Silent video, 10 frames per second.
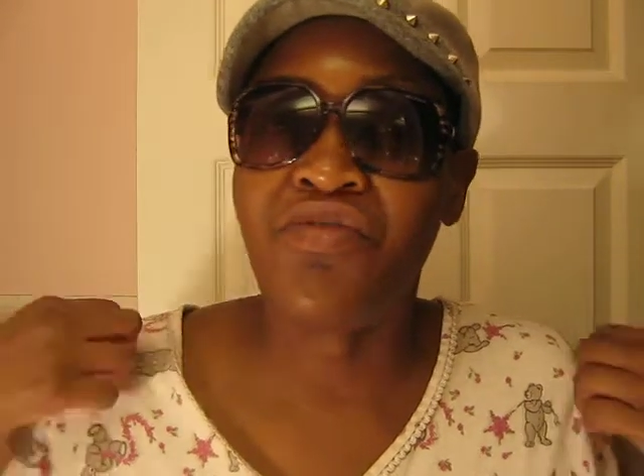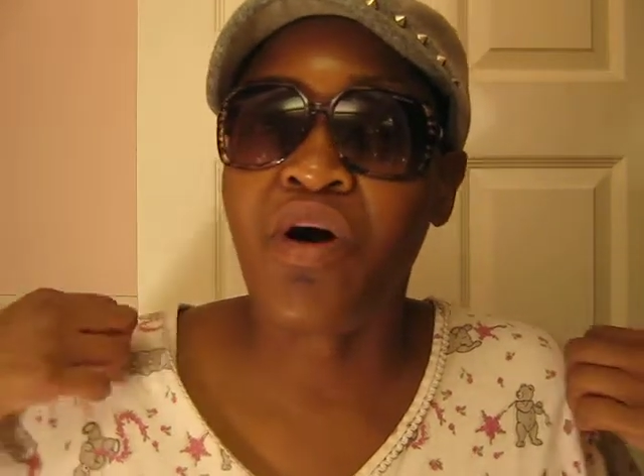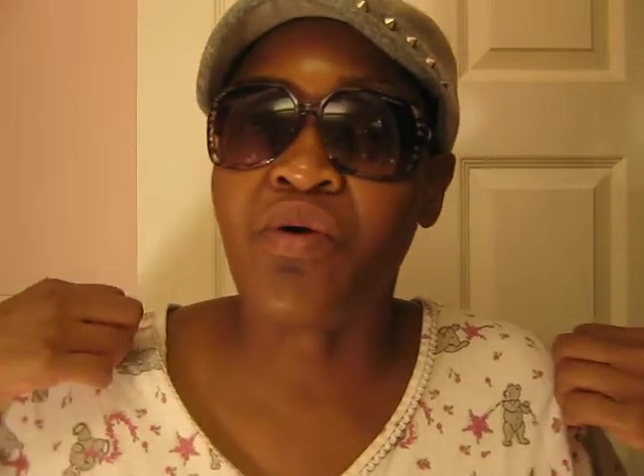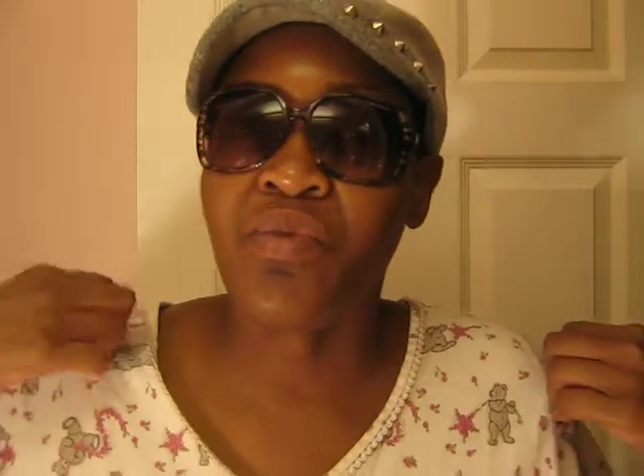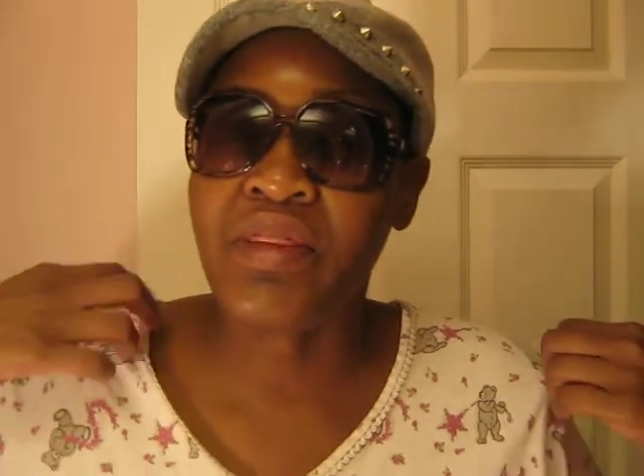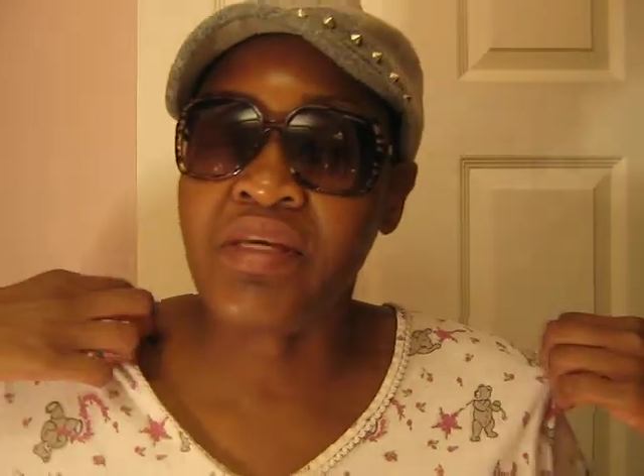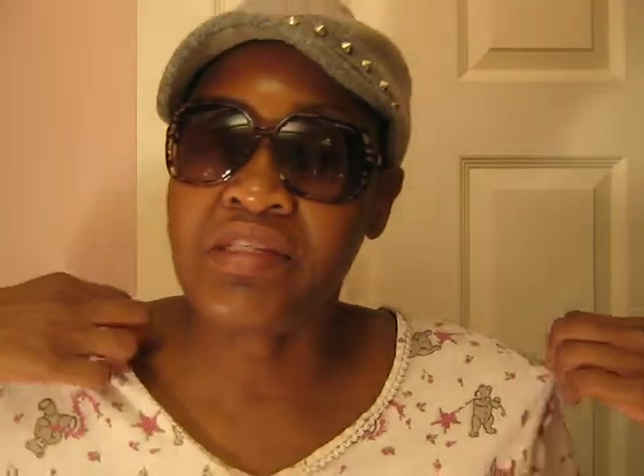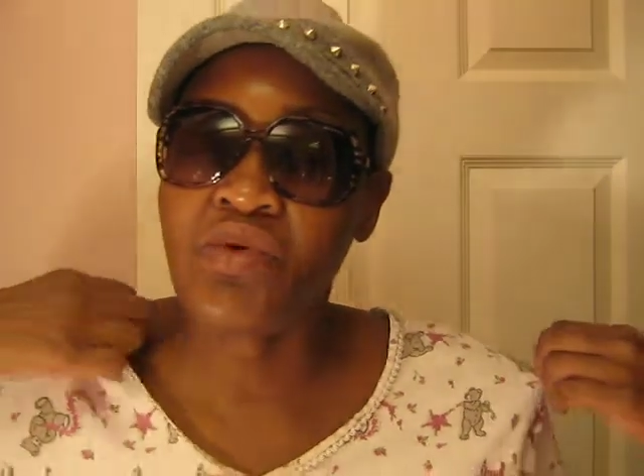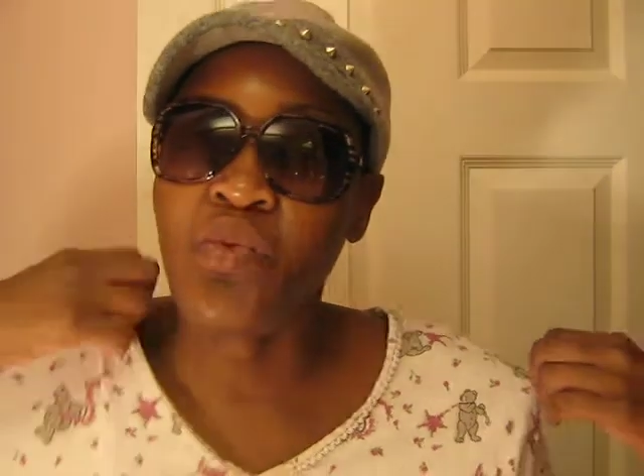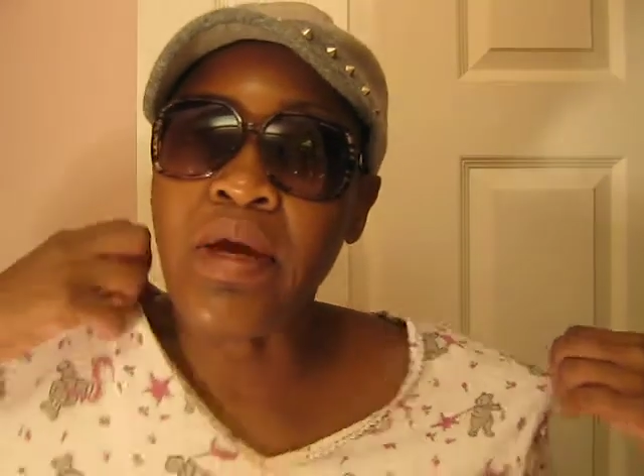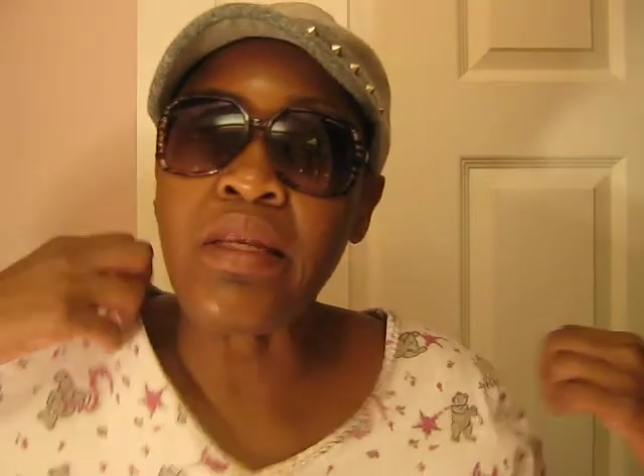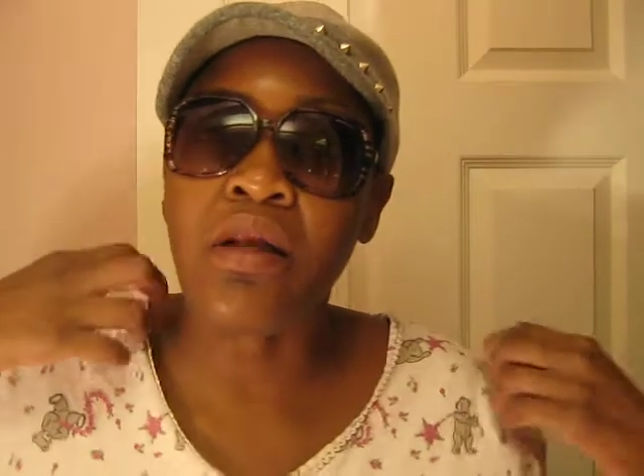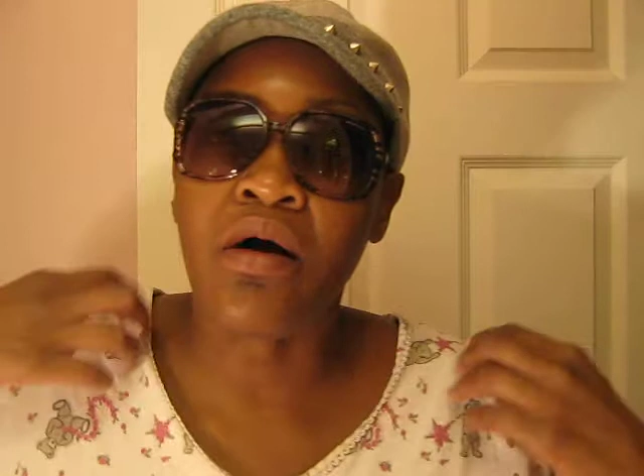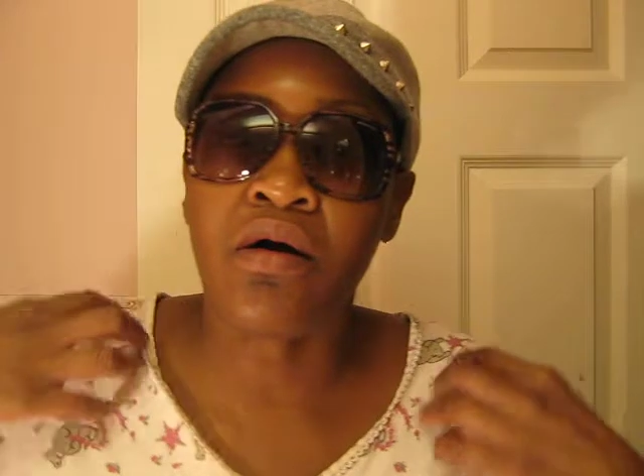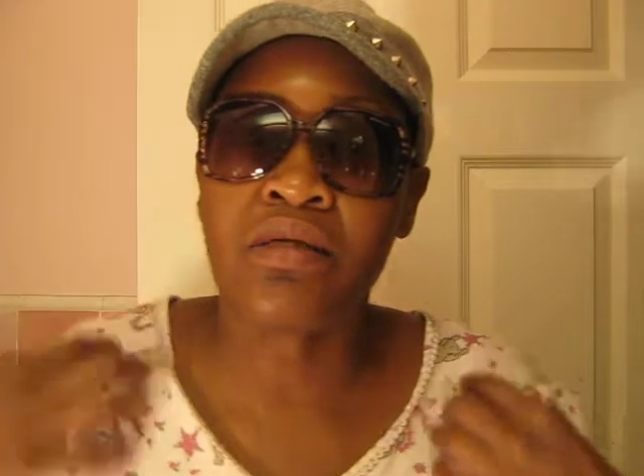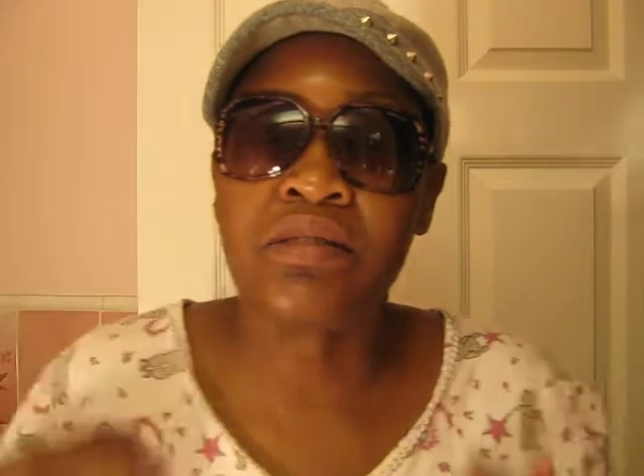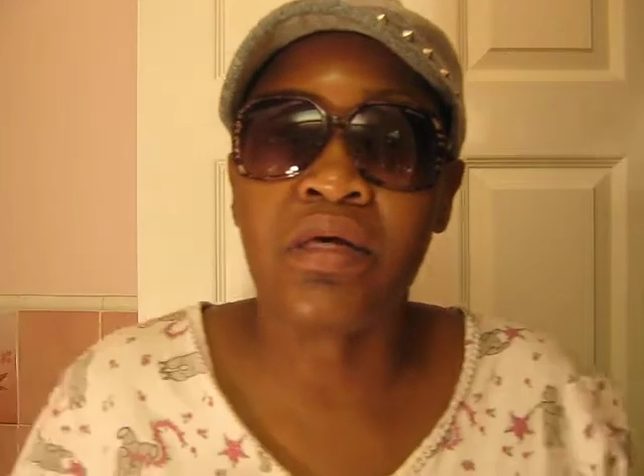far with this weight loss